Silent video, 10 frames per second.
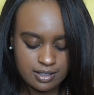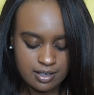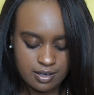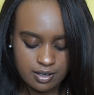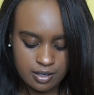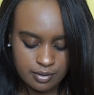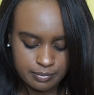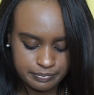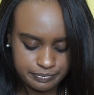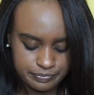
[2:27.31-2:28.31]

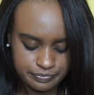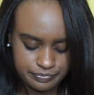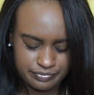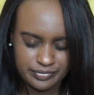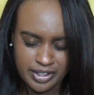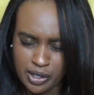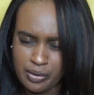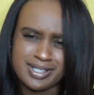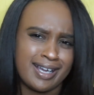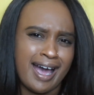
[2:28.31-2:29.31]
it
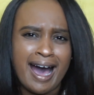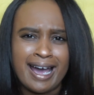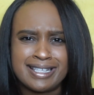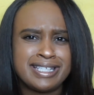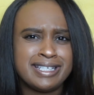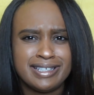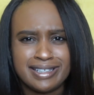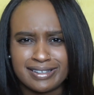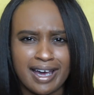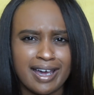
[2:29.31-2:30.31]
was like IT
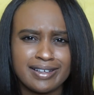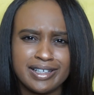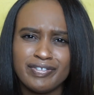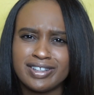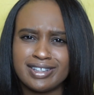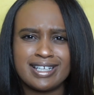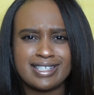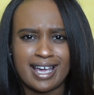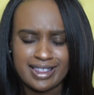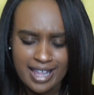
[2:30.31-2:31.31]
and like different
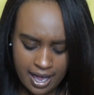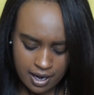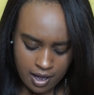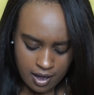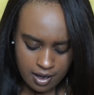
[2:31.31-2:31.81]
things like that.